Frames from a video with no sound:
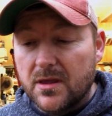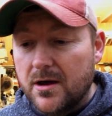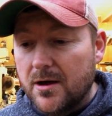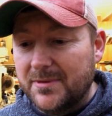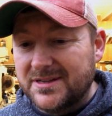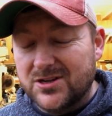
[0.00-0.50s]

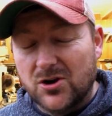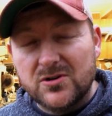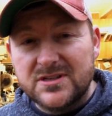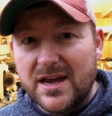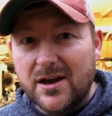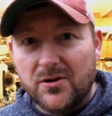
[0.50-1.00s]
It
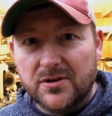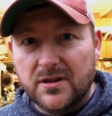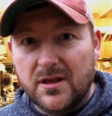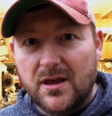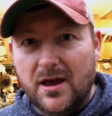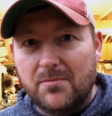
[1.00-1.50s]
turns out,
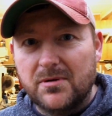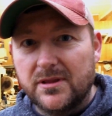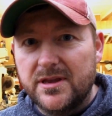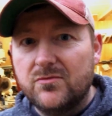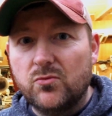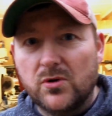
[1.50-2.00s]
I
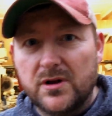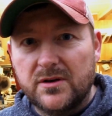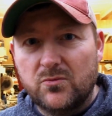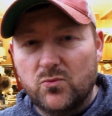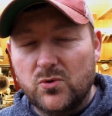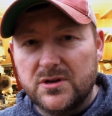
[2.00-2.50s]
believe
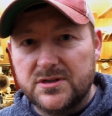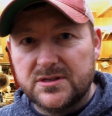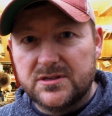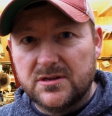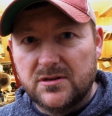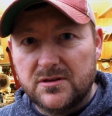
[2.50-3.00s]
what
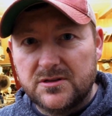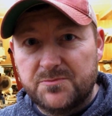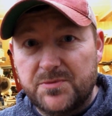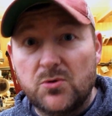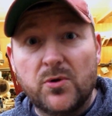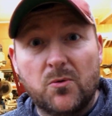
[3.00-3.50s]
was
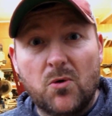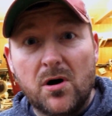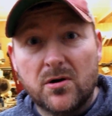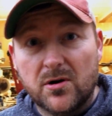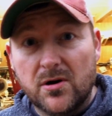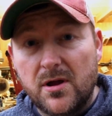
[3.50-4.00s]
spewing
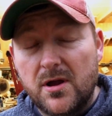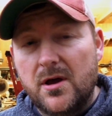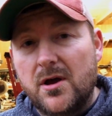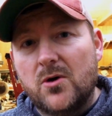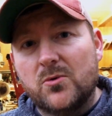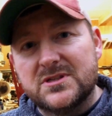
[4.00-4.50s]
water
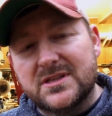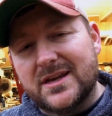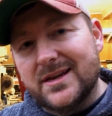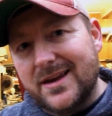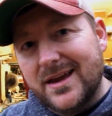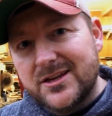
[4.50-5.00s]
was the
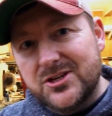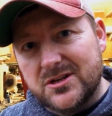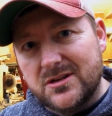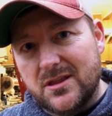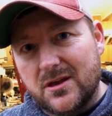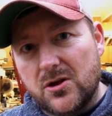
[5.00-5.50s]

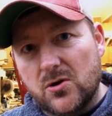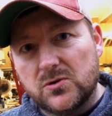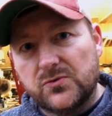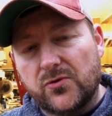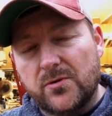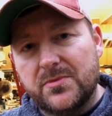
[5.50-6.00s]
connection that
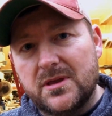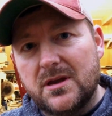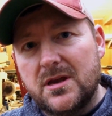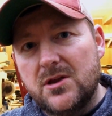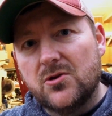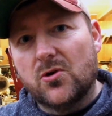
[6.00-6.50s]
goes from the
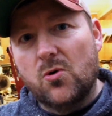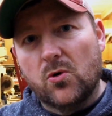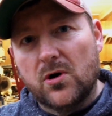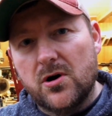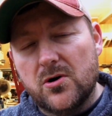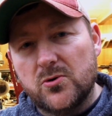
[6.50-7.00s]
heater
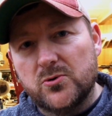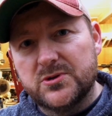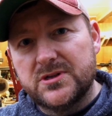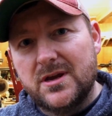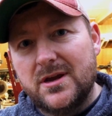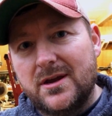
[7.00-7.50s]
core
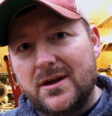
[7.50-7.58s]
hose